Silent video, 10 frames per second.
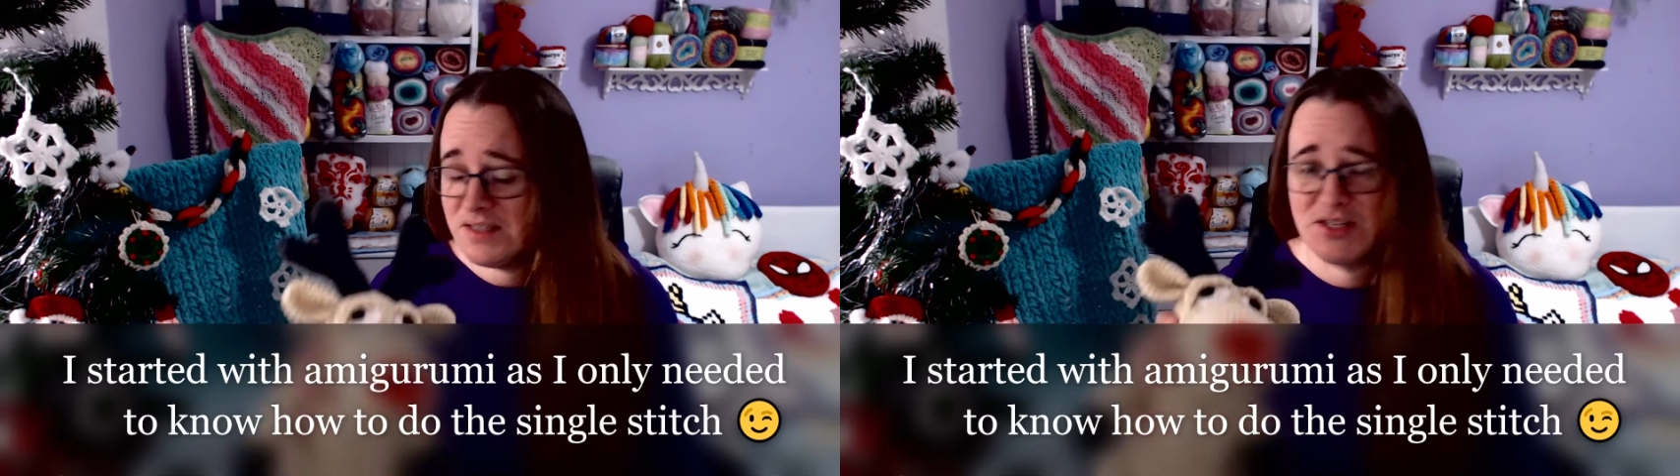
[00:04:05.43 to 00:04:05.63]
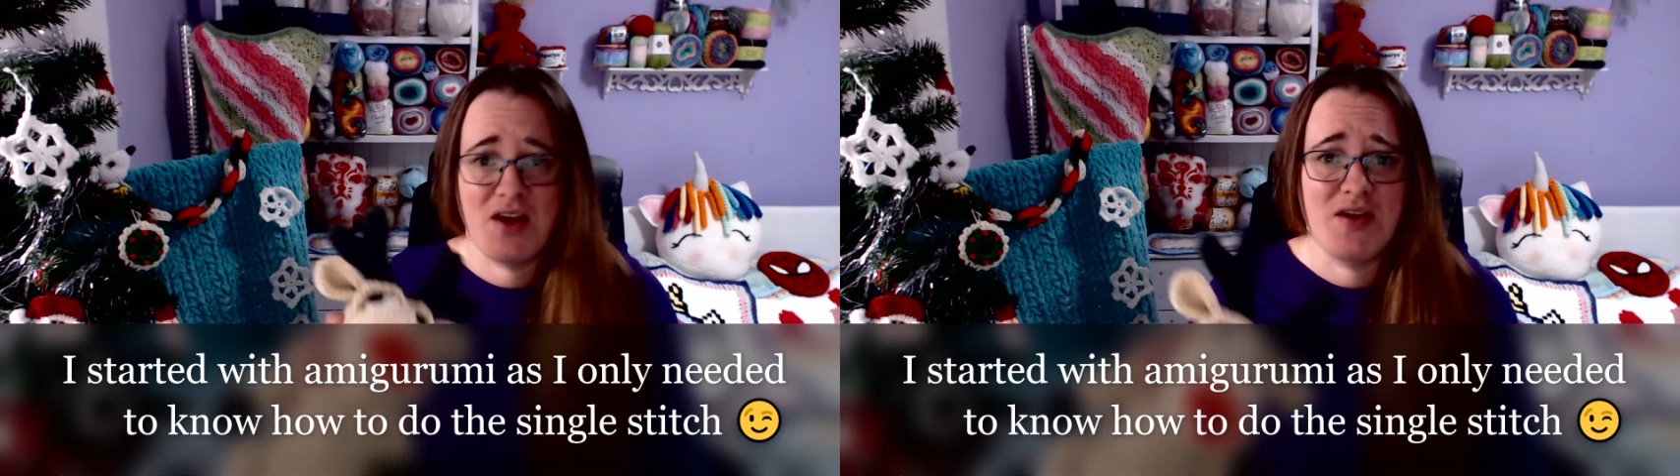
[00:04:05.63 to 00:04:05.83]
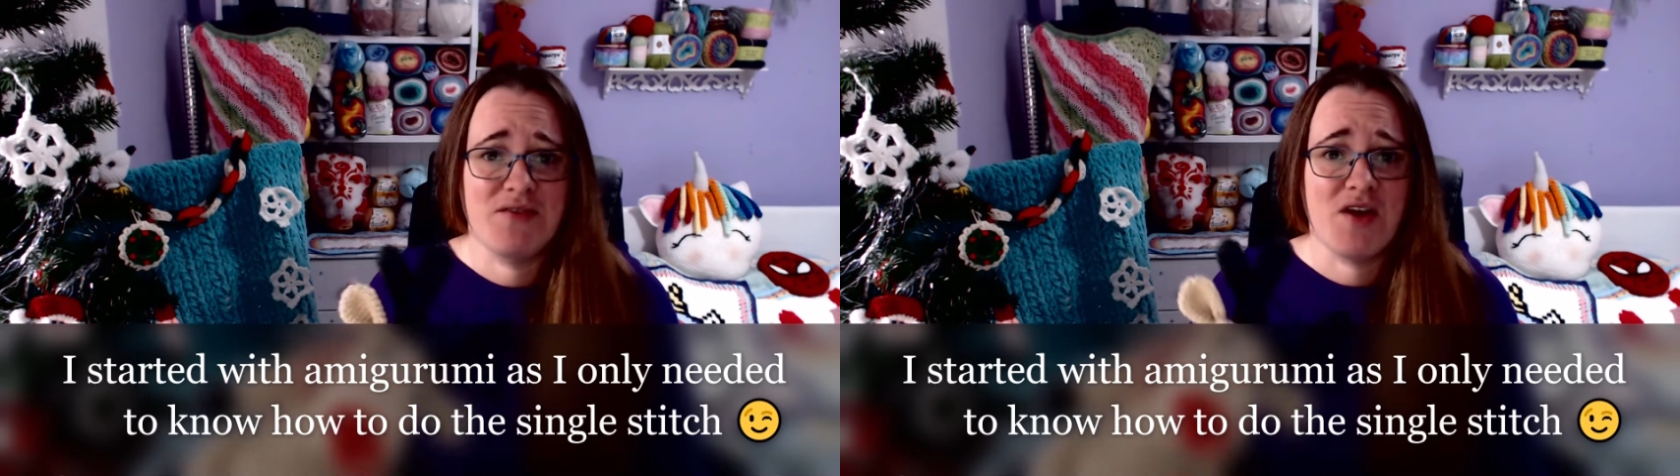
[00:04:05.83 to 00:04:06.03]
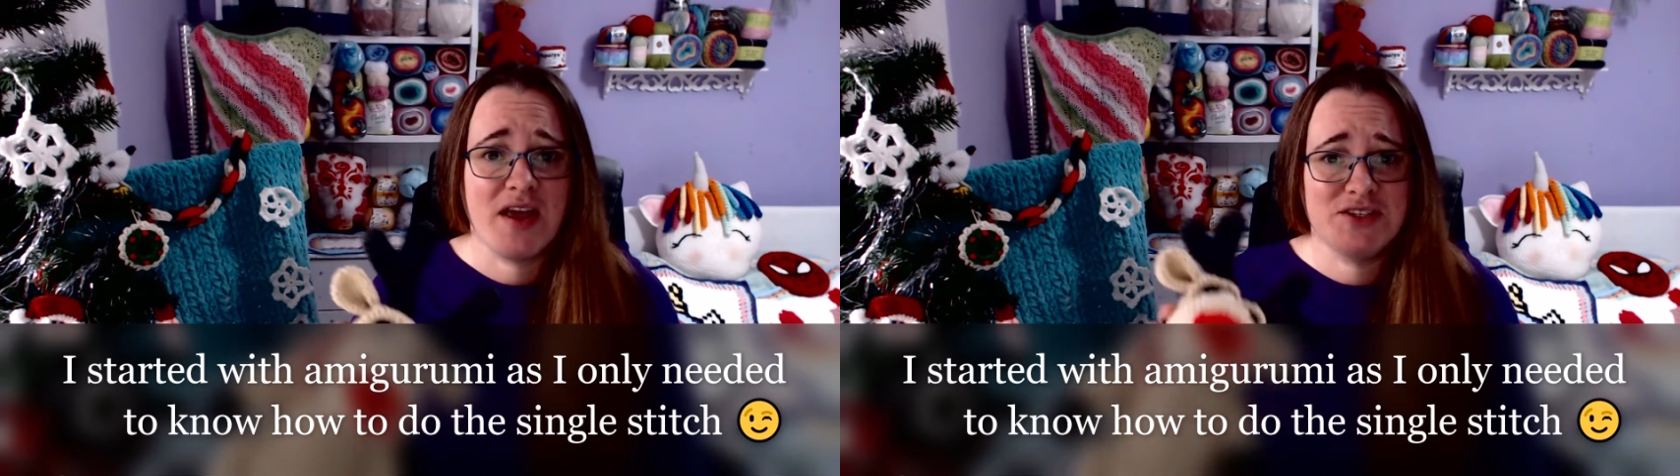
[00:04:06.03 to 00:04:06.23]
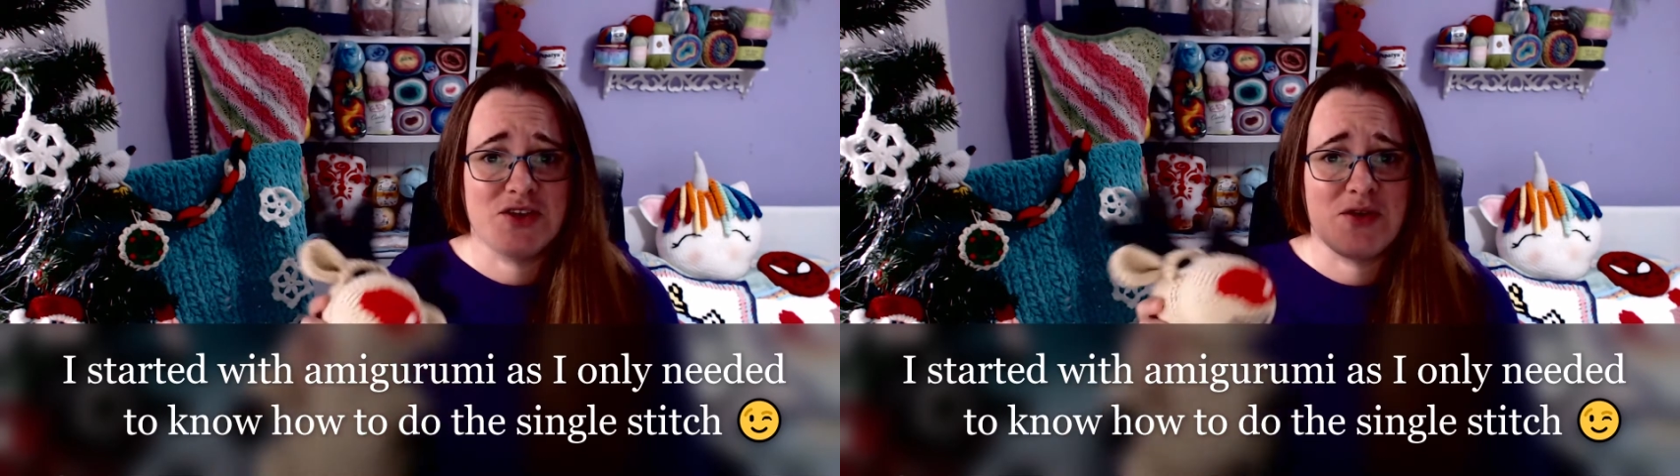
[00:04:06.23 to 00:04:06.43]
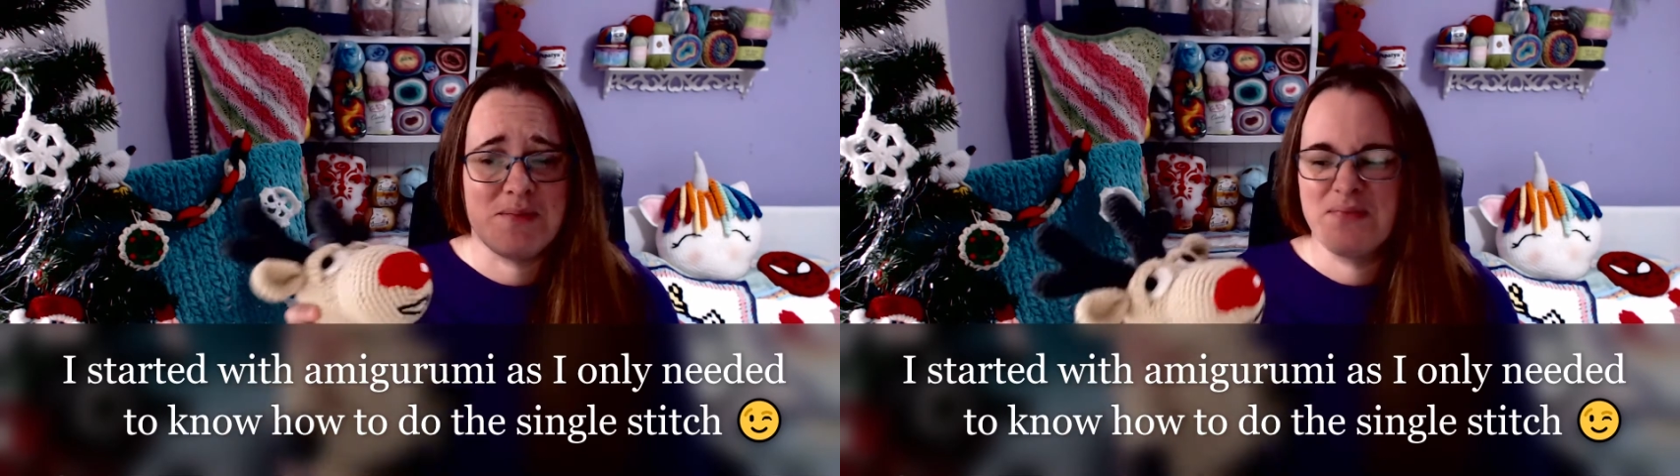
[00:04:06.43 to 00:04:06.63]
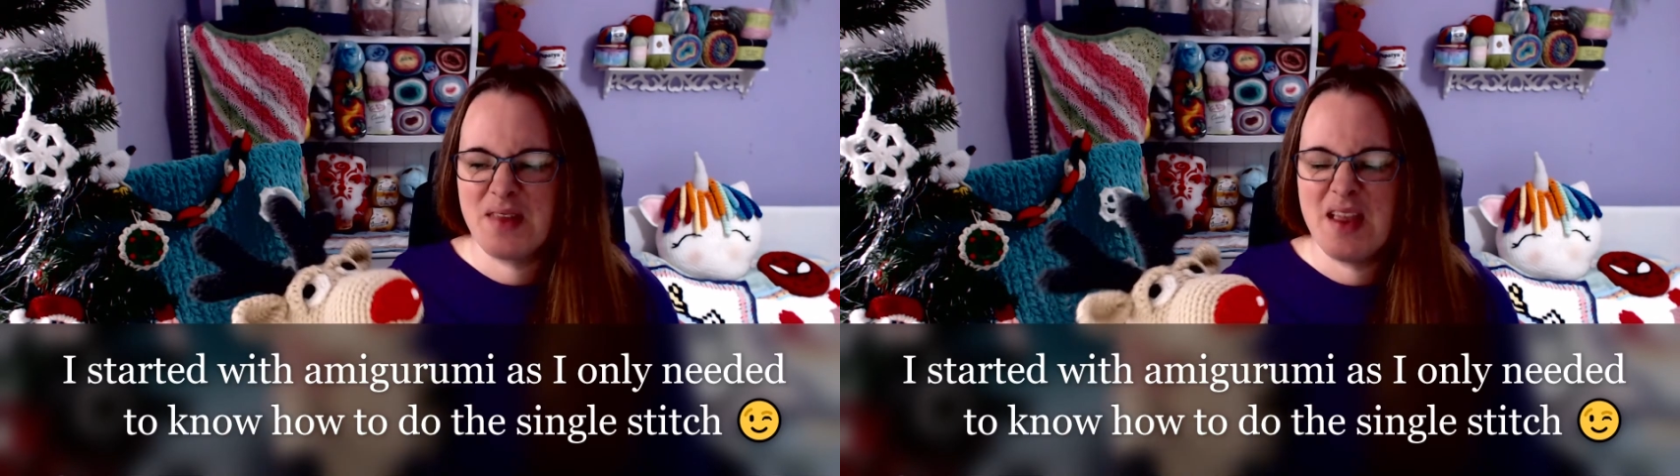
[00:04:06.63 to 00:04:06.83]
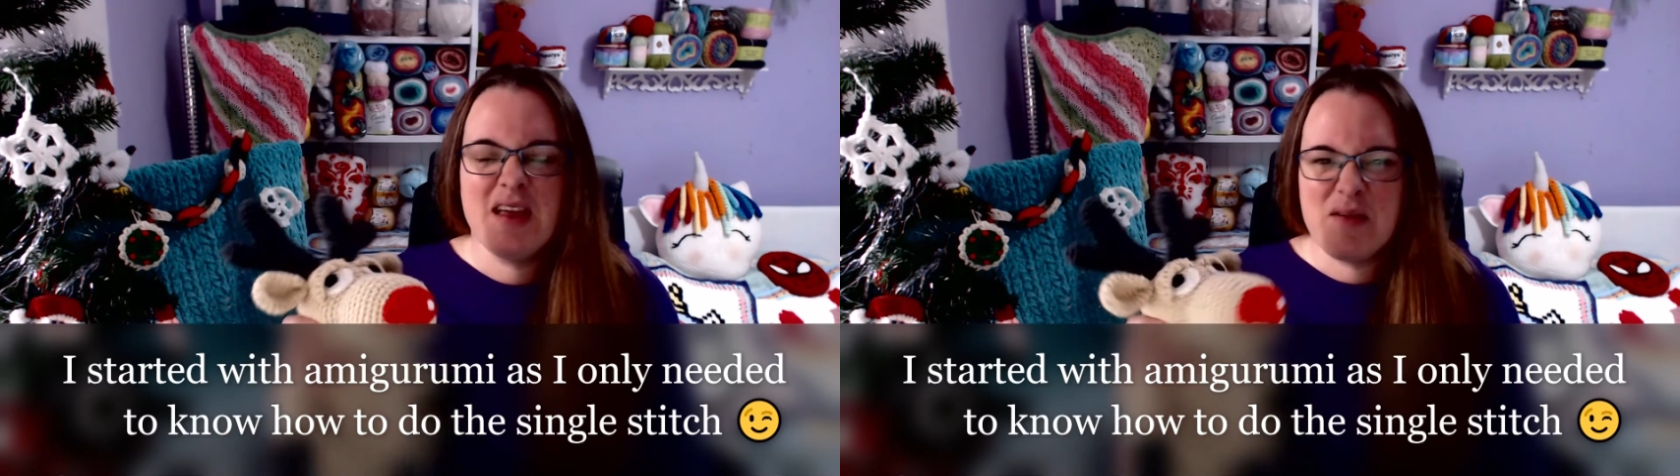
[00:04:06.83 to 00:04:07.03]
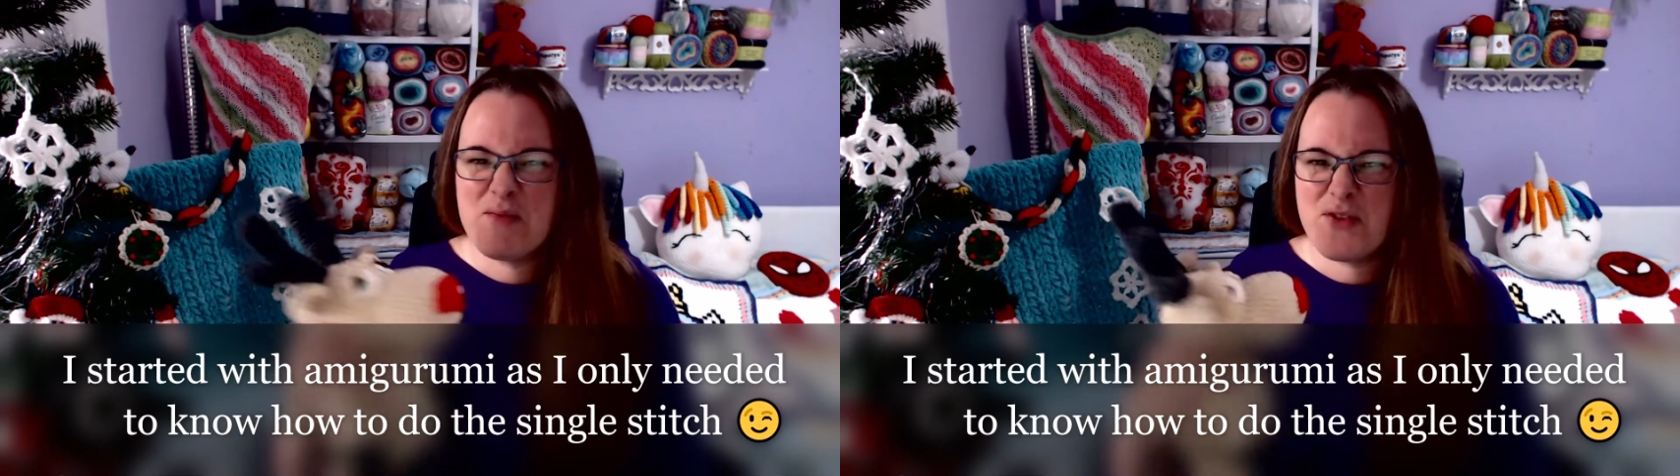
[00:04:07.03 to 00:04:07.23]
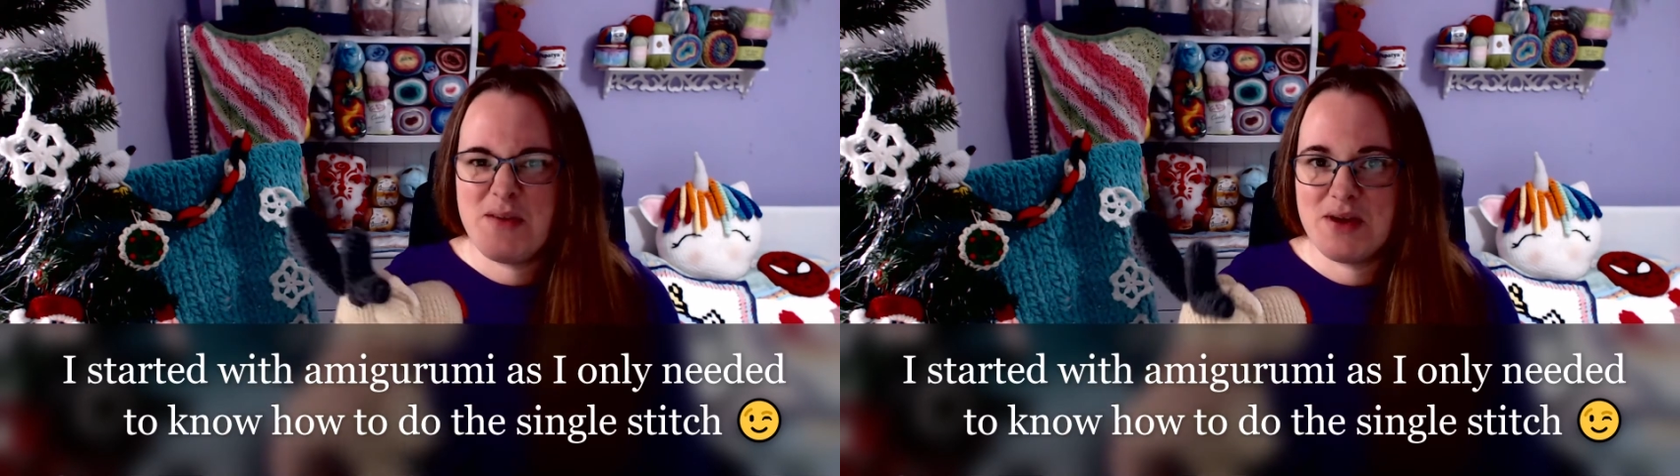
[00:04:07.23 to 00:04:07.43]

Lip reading: So if I can do them, pretty